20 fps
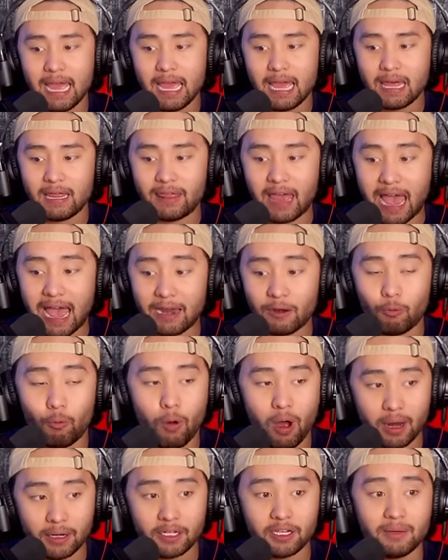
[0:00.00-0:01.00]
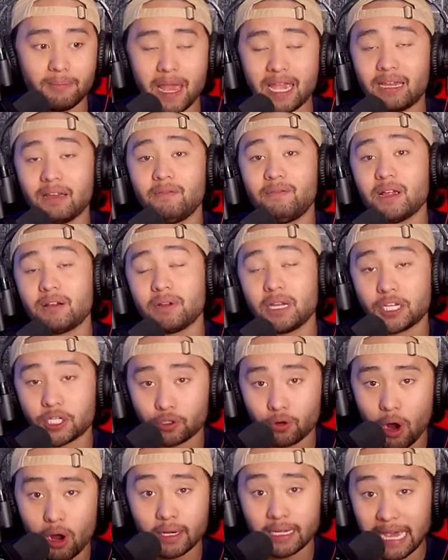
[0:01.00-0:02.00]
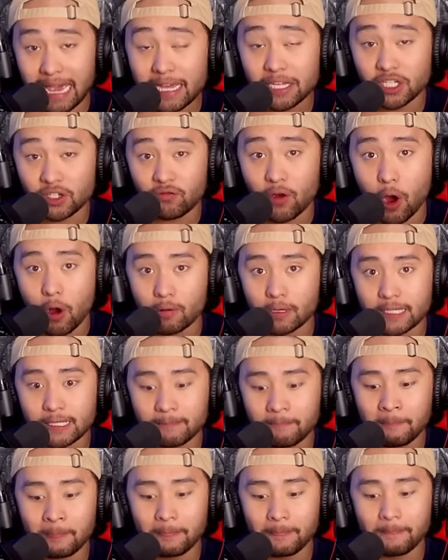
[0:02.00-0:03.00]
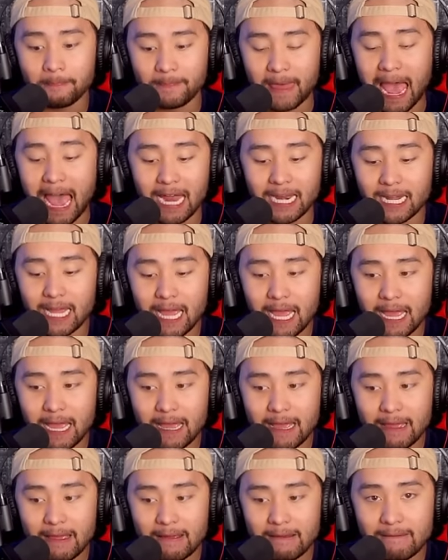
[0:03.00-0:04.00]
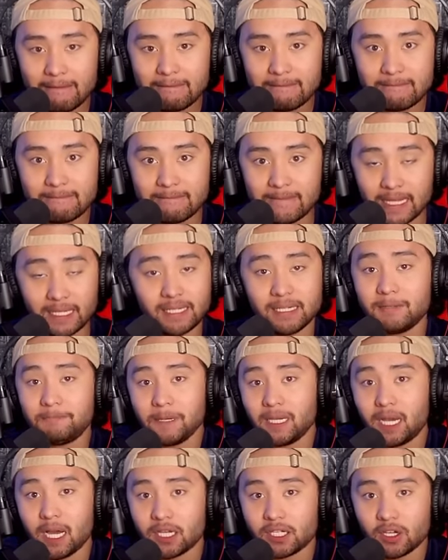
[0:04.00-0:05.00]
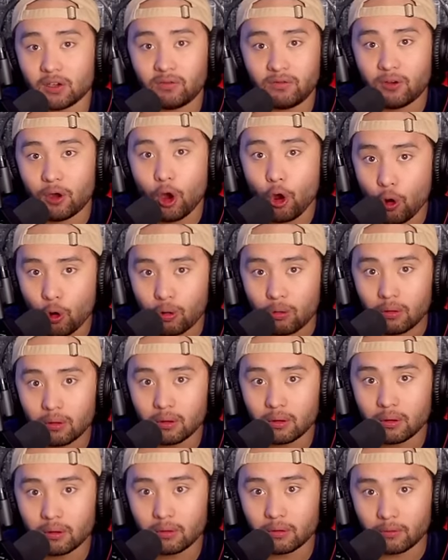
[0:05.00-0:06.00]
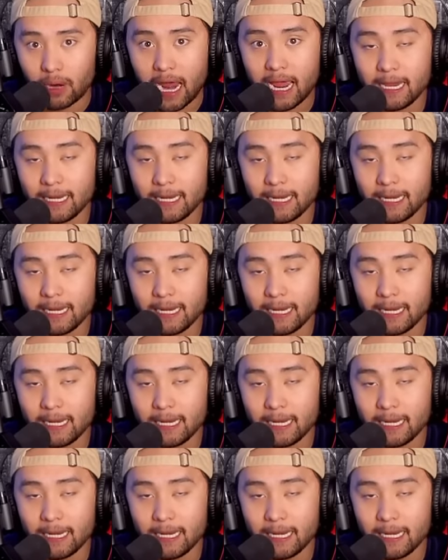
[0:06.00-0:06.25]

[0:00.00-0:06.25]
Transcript: that one could make a very strong case, folks, that this is because of who? Right?